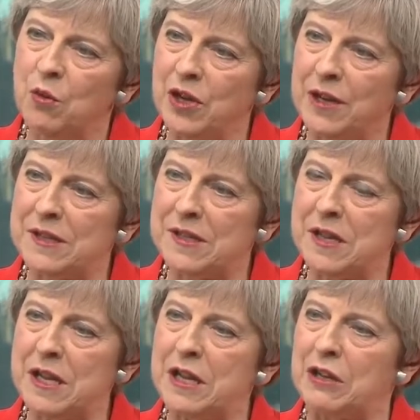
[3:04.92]
what I
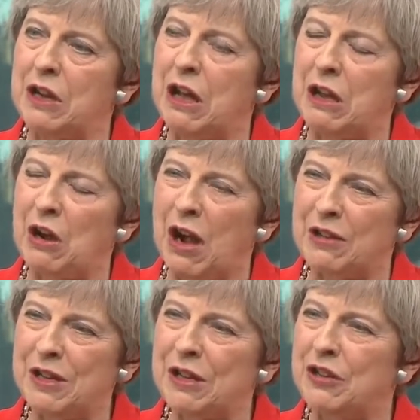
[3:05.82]
see and I
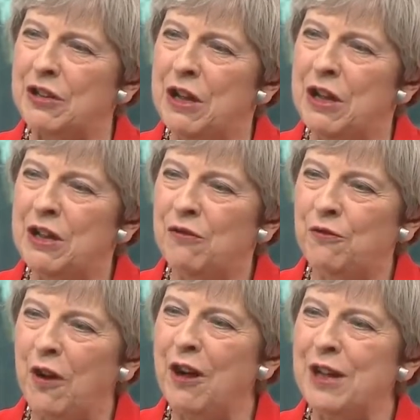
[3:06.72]
think are the
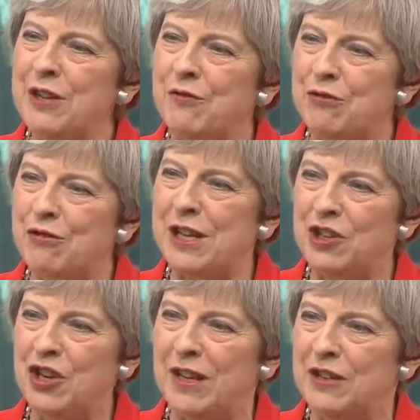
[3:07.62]
5
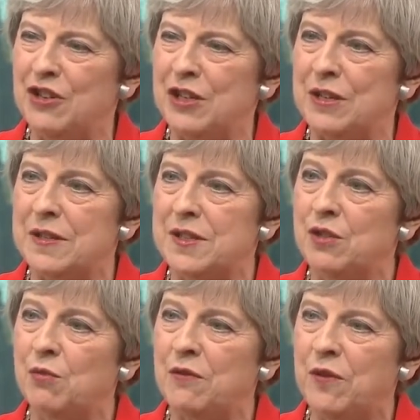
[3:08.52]
great challenges
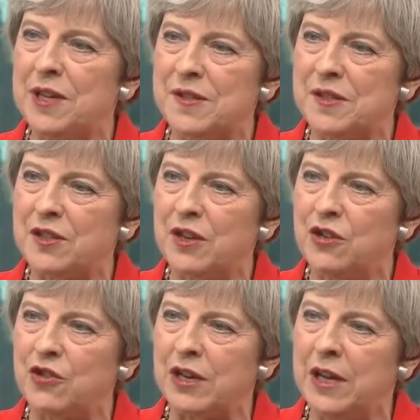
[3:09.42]
that we face as a
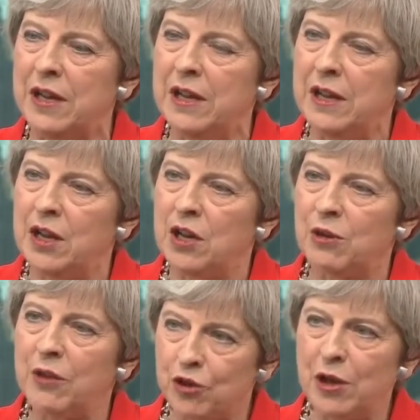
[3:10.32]
country.
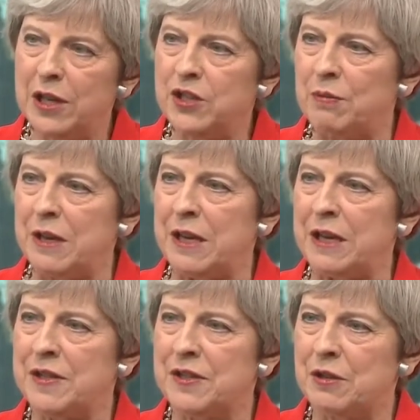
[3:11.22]
What I've tried to be
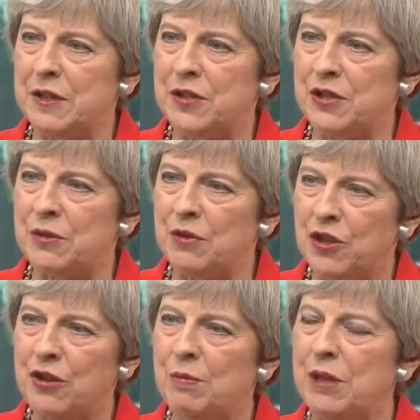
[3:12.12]
is to
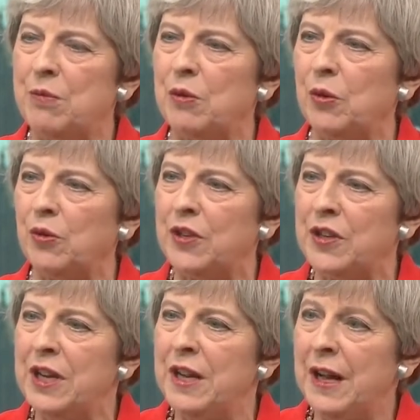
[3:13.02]
show people that
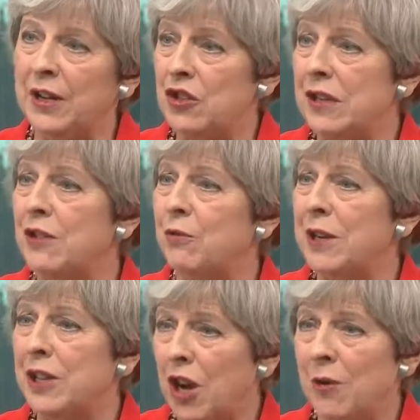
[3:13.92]
actually, if
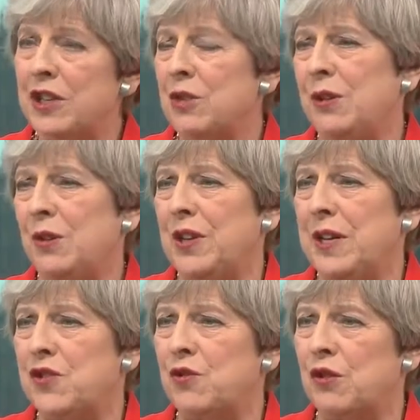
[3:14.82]
we're going to build
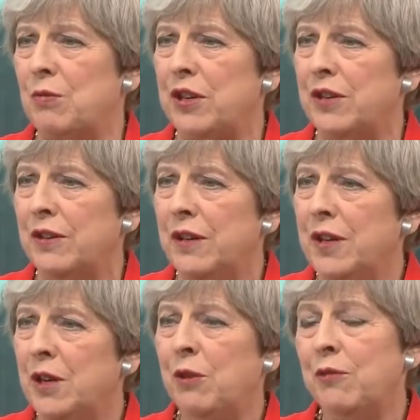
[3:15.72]
that stronger Britain,
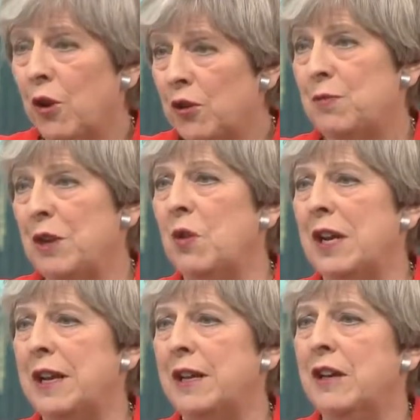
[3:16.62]
we've got to be
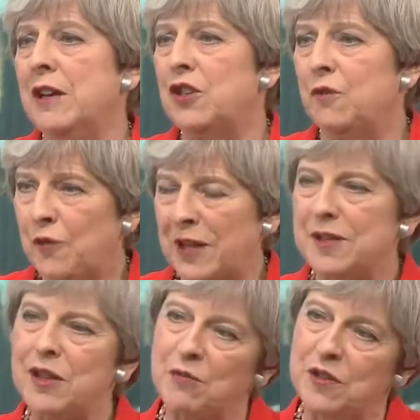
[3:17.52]
willing to
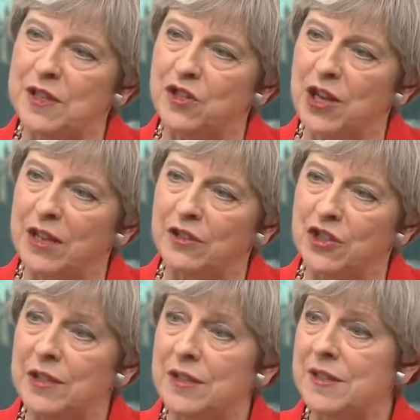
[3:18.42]
face up to these
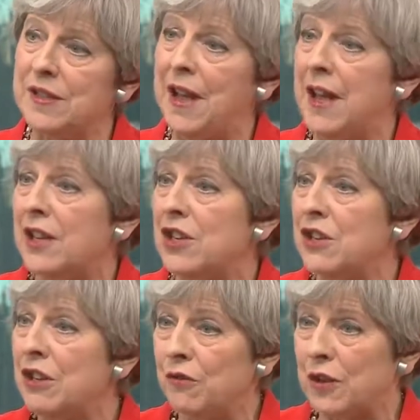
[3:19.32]
challenges and
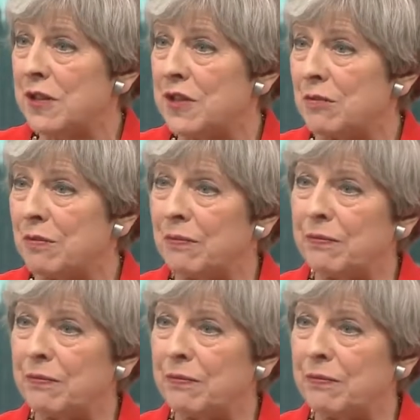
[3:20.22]
fix them.